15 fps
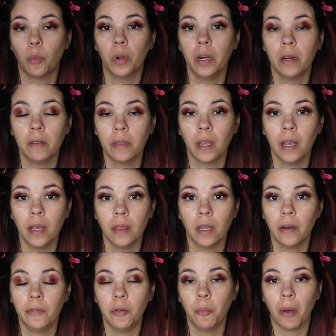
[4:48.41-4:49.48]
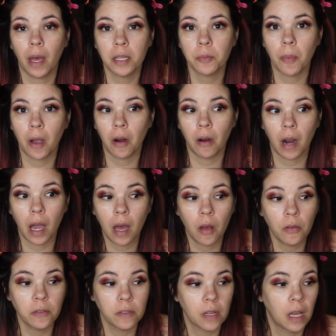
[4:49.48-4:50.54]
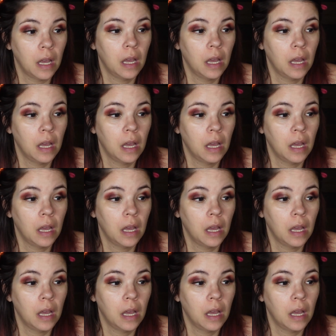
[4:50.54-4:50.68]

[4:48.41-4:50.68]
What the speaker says: weird thing that if you pass by her house,